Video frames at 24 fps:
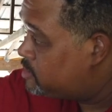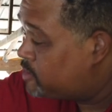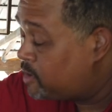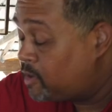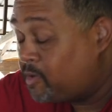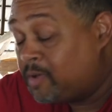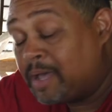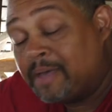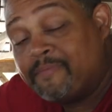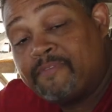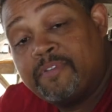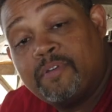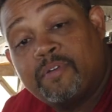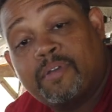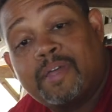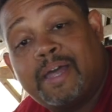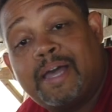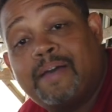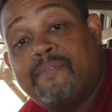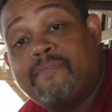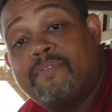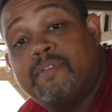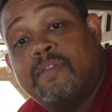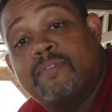So I feel
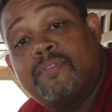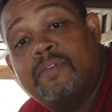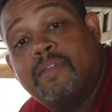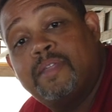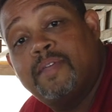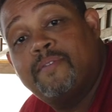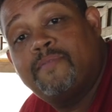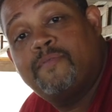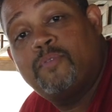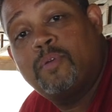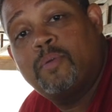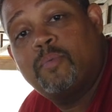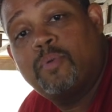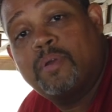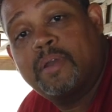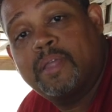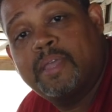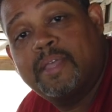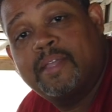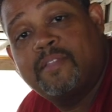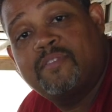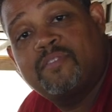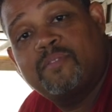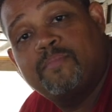confident that if we were
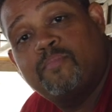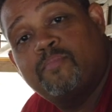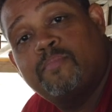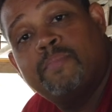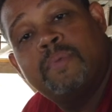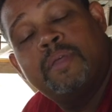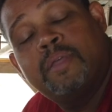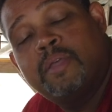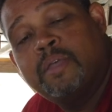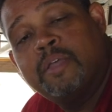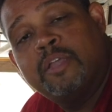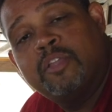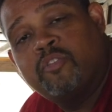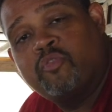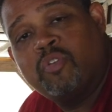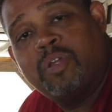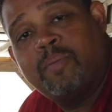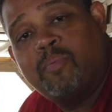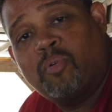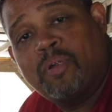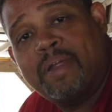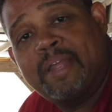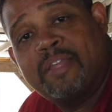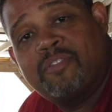to hit some
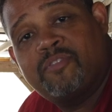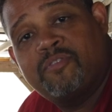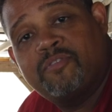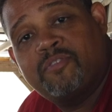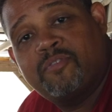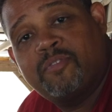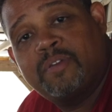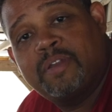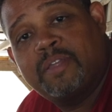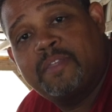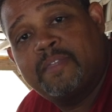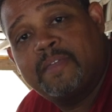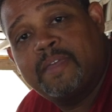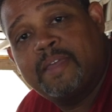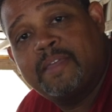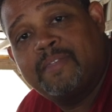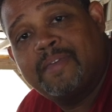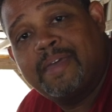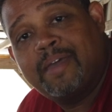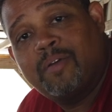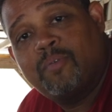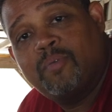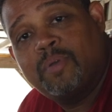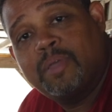tree branches or anything,
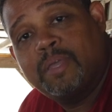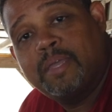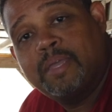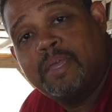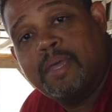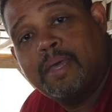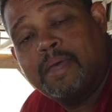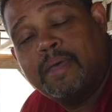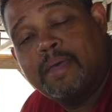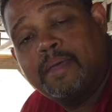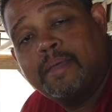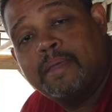that we